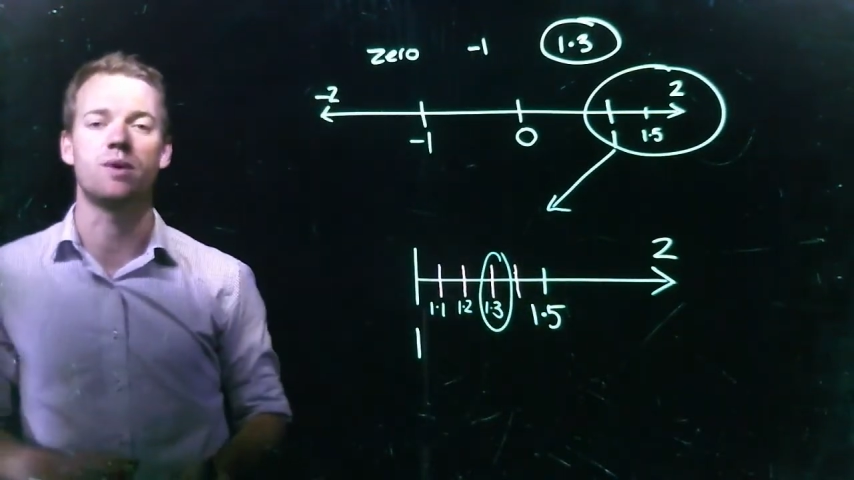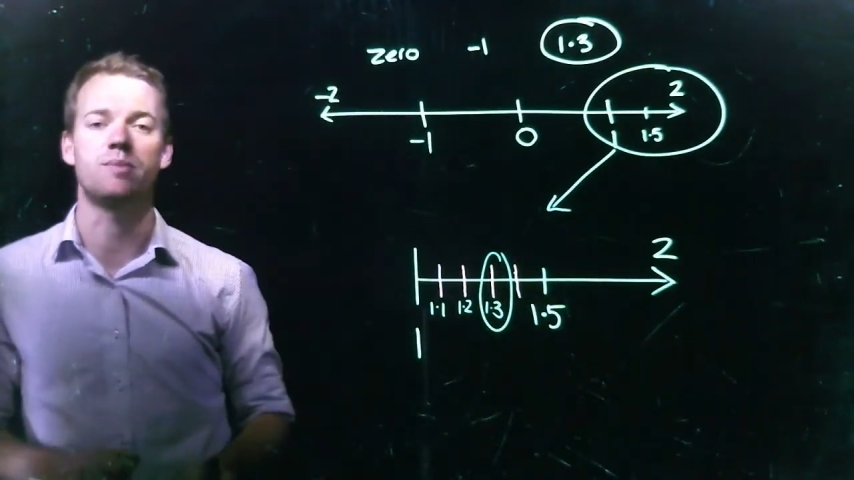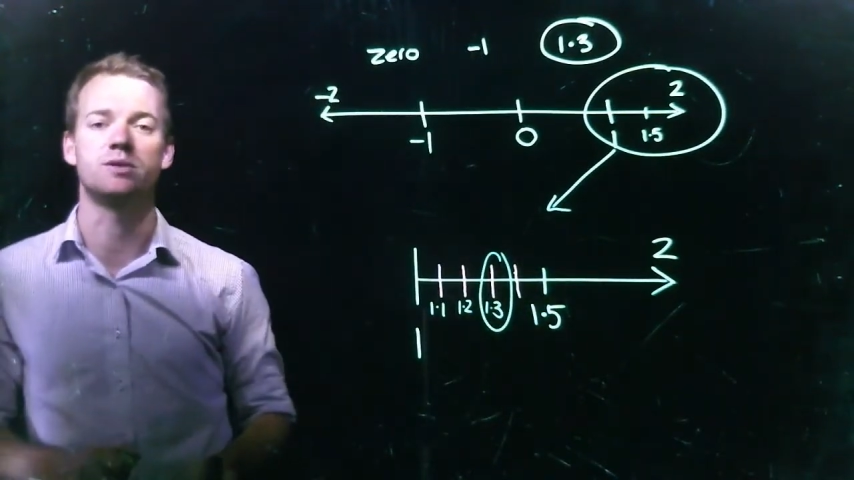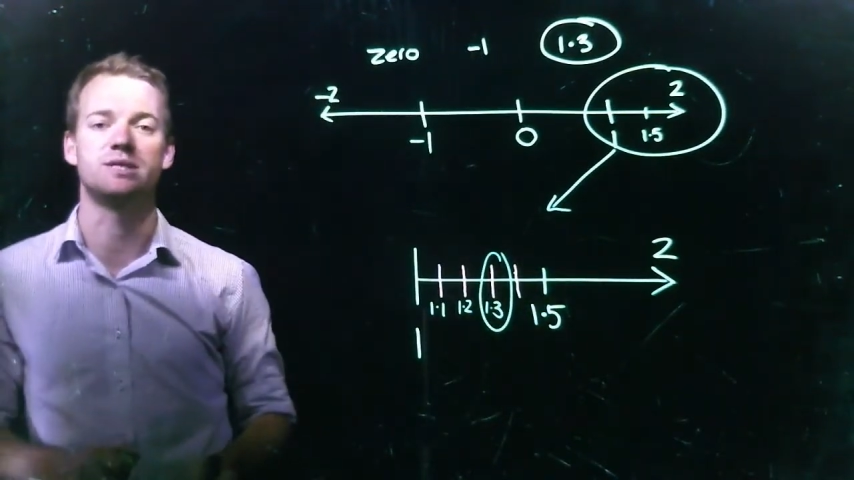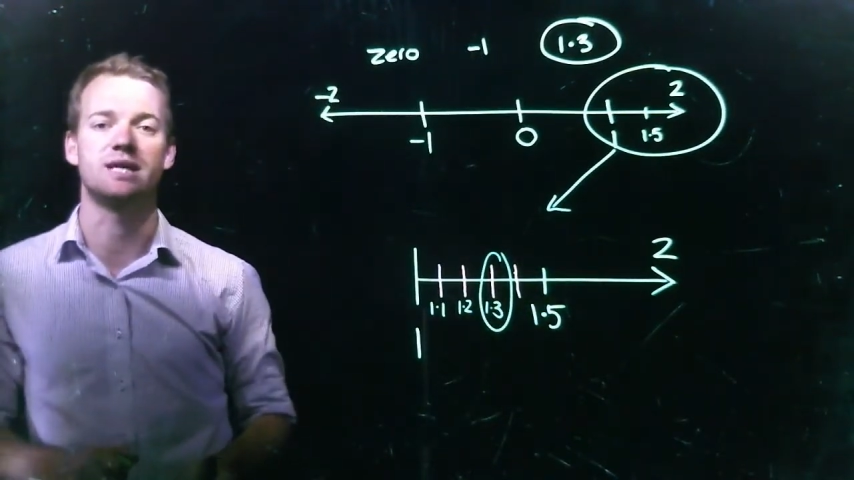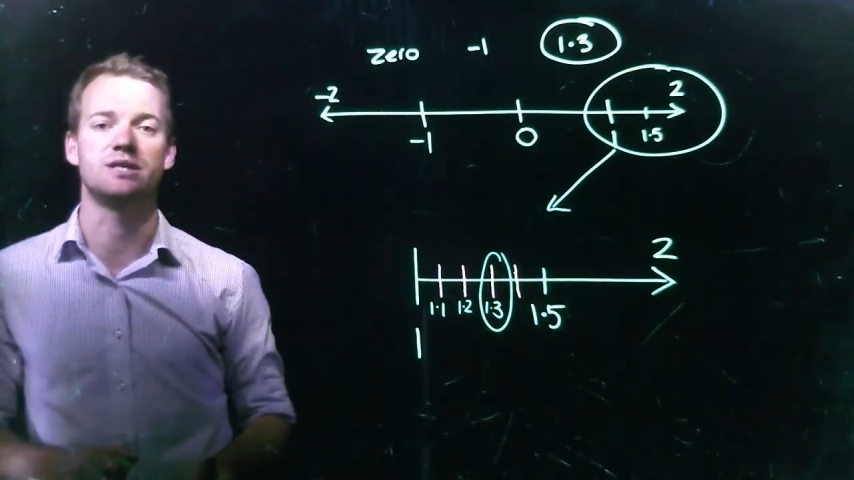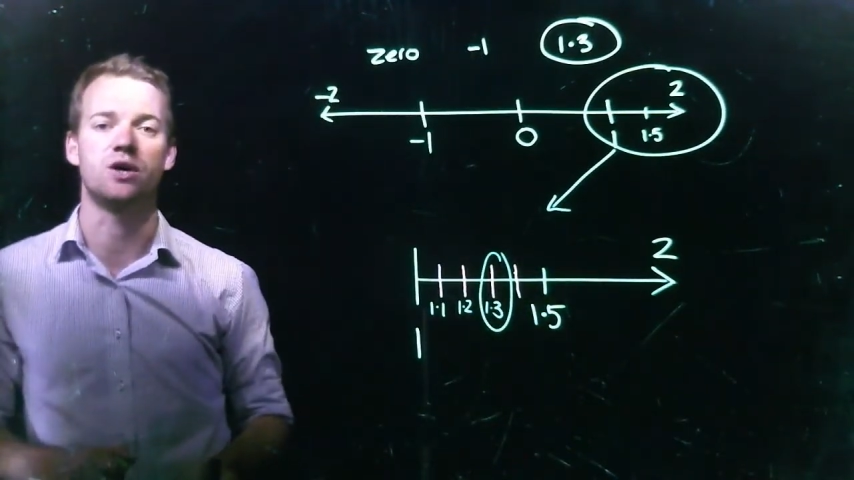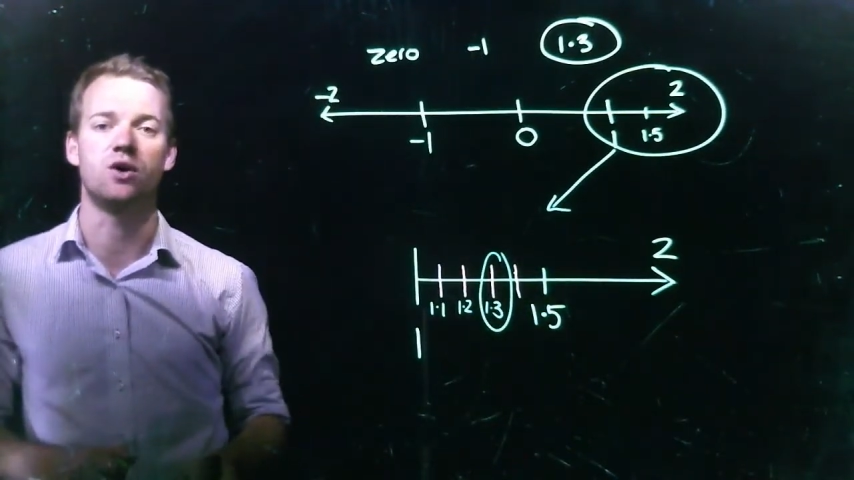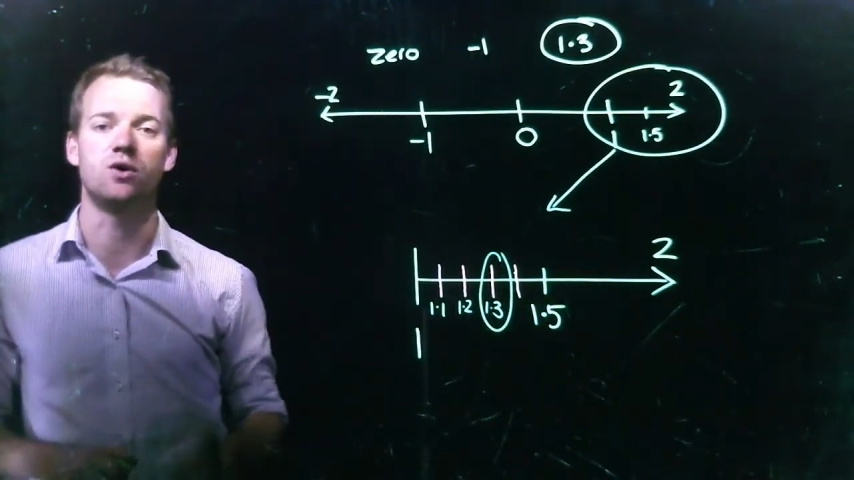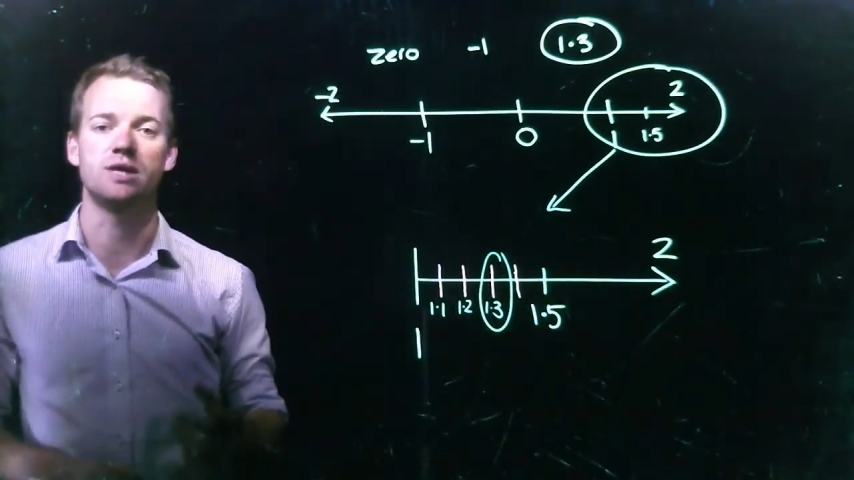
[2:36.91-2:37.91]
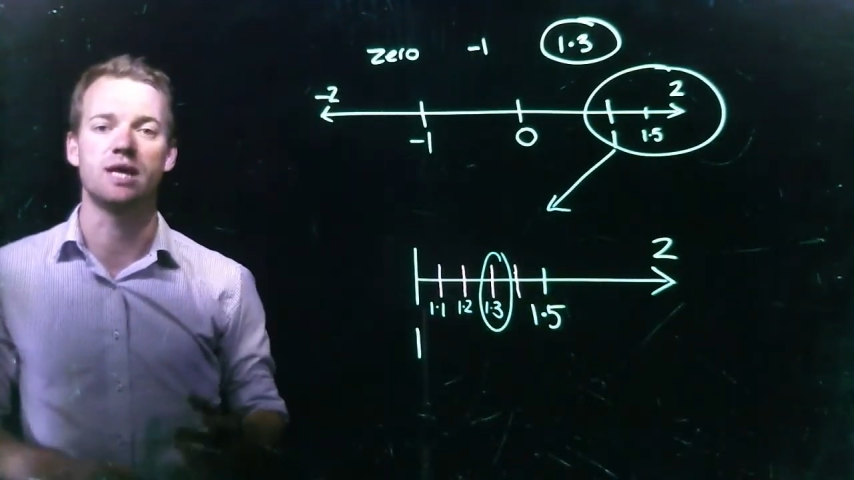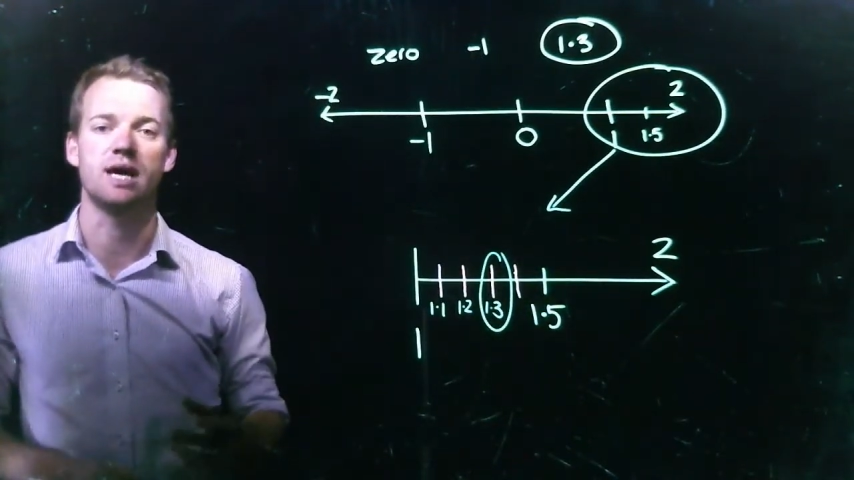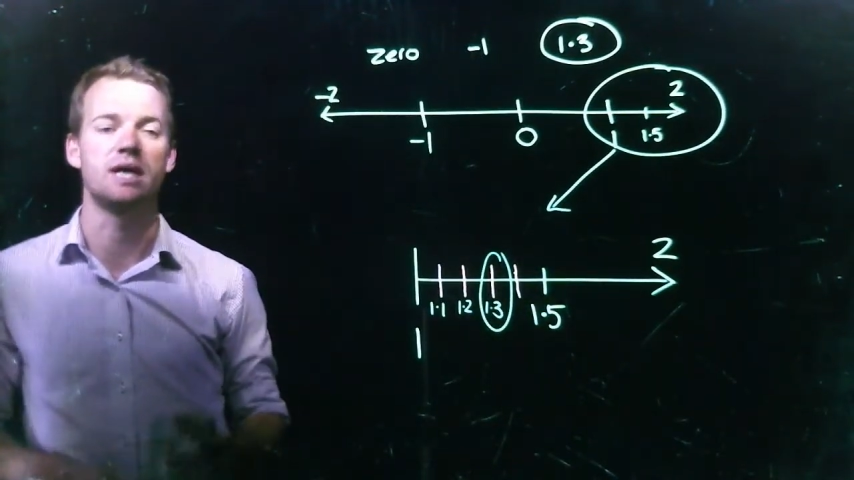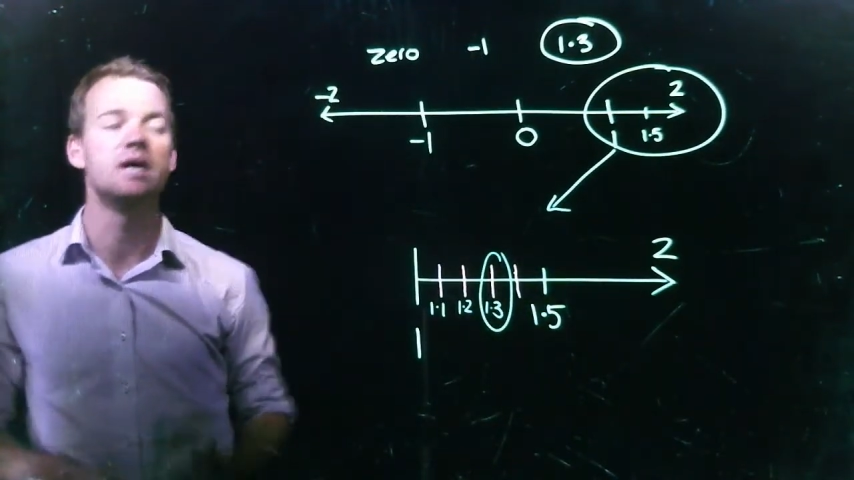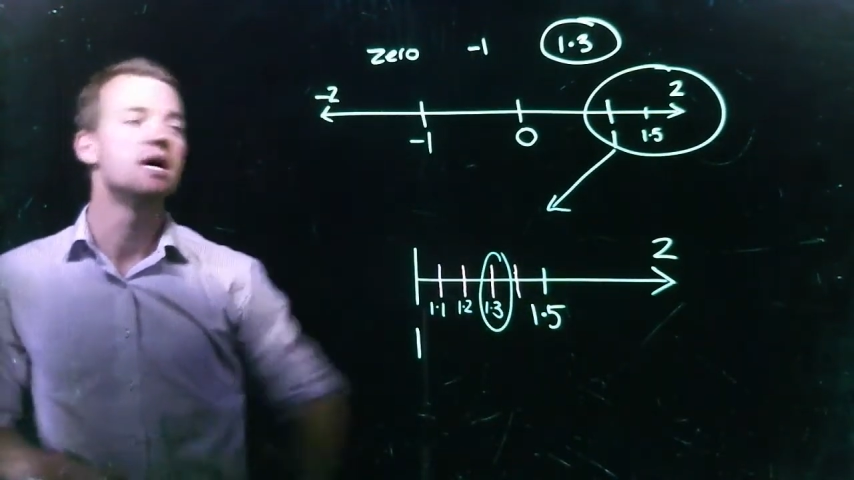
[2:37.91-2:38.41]
represent on
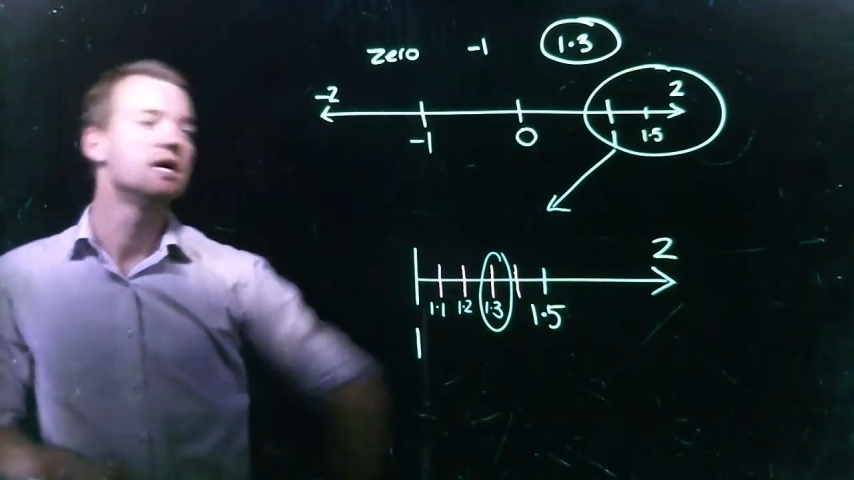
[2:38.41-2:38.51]
there.